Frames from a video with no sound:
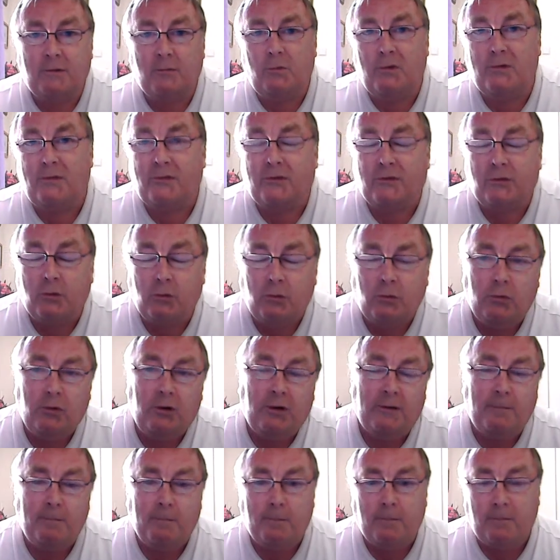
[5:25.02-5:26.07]
with school
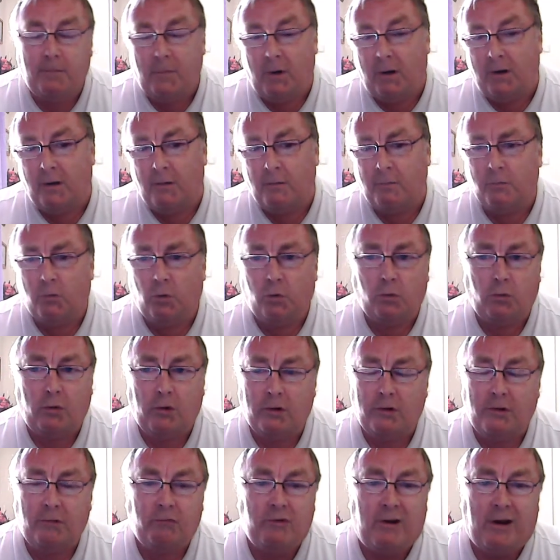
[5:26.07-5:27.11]
and all
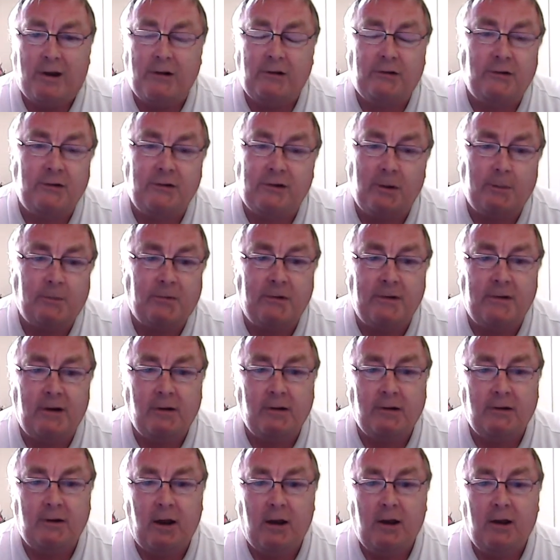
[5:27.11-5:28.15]
the relationships and
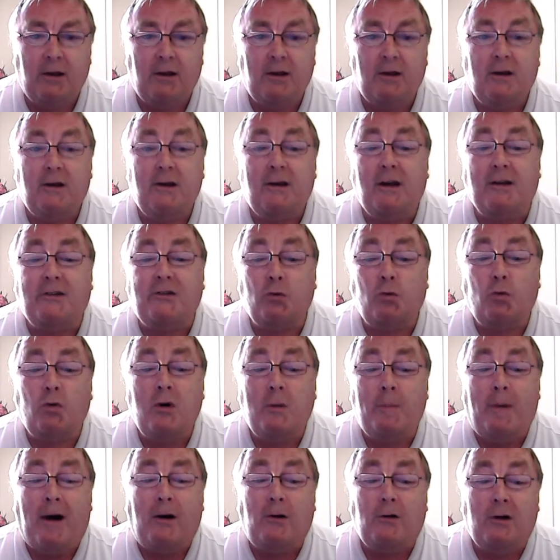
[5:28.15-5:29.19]
things. It's all
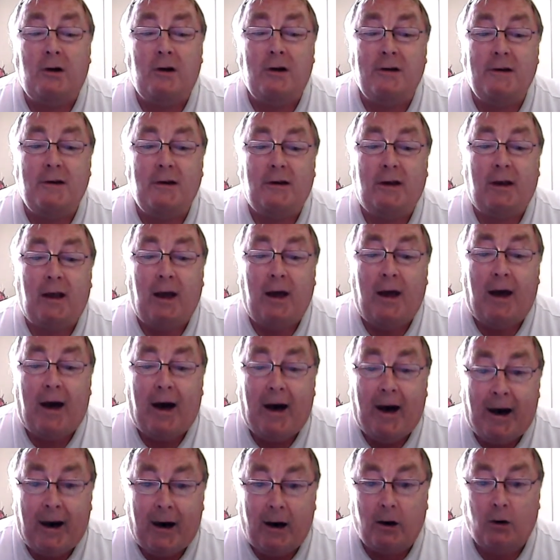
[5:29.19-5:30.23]
about learning
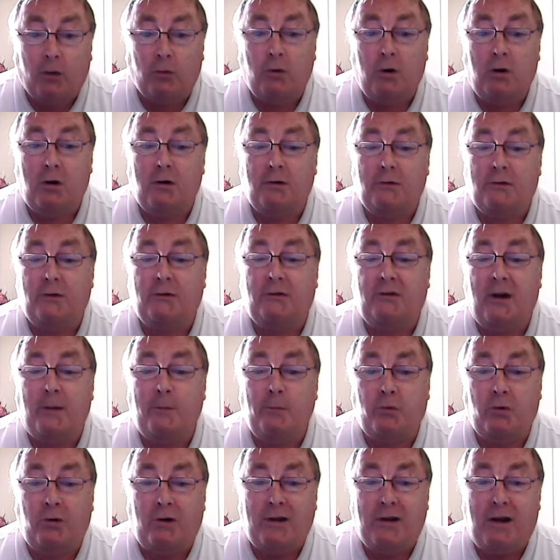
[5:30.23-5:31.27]
how to
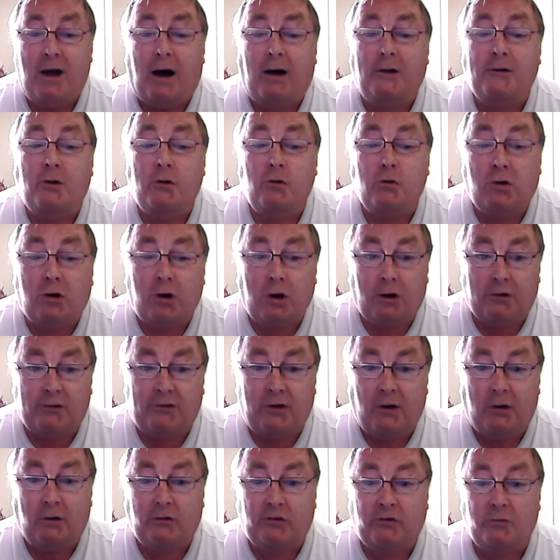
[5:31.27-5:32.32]
temporarily unhook
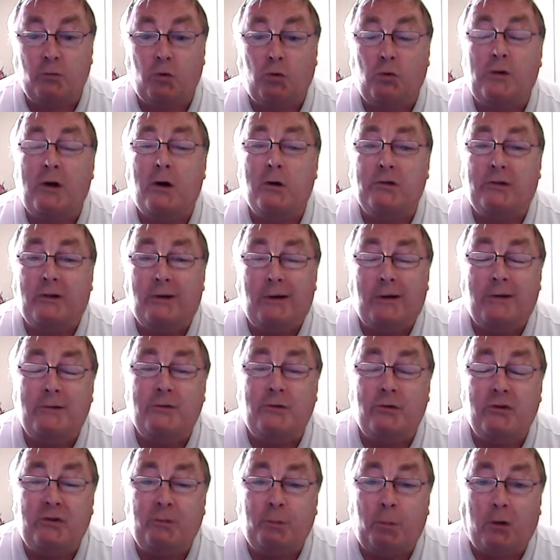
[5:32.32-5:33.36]
ourselves from all those learned
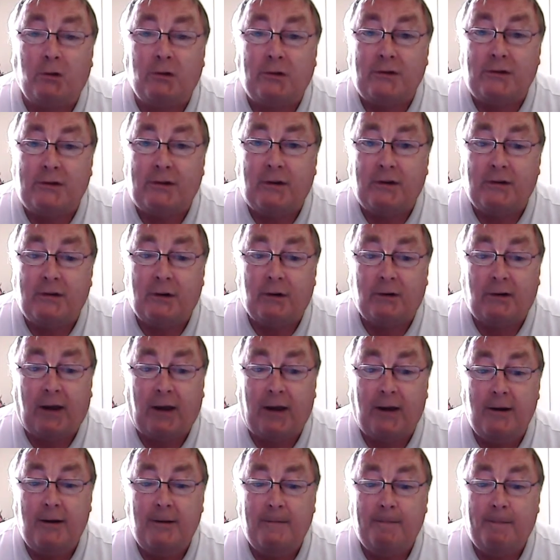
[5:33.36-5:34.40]
responses,
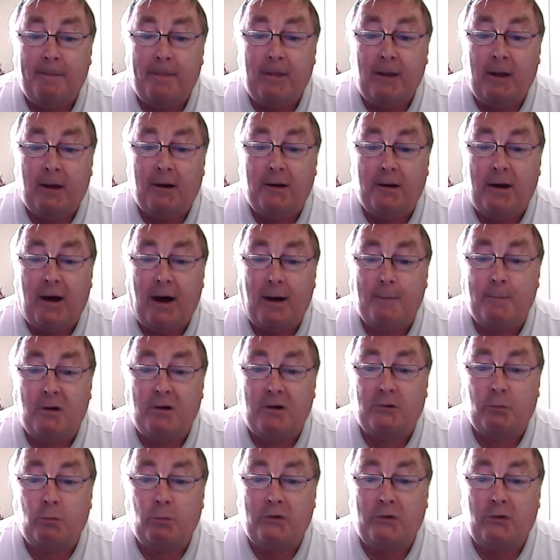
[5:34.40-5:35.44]
okay, and
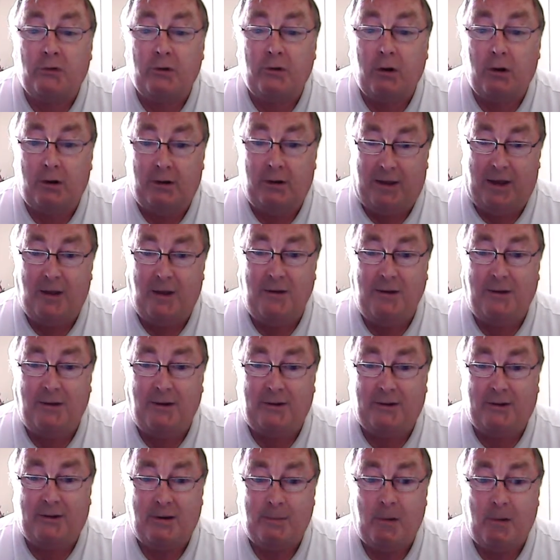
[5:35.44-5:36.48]
habits which
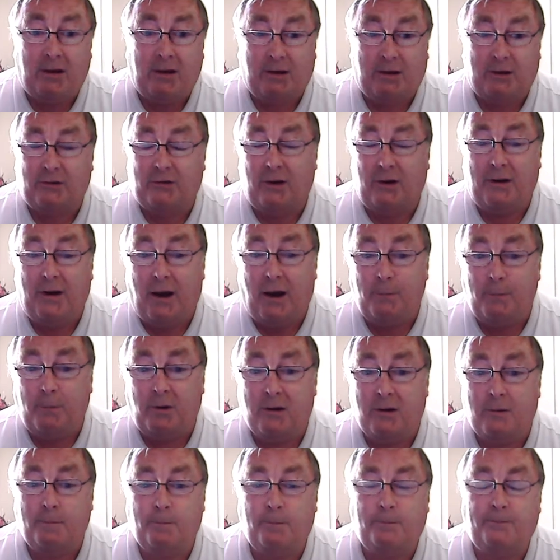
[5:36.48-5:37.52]
endlessly make us unhappy.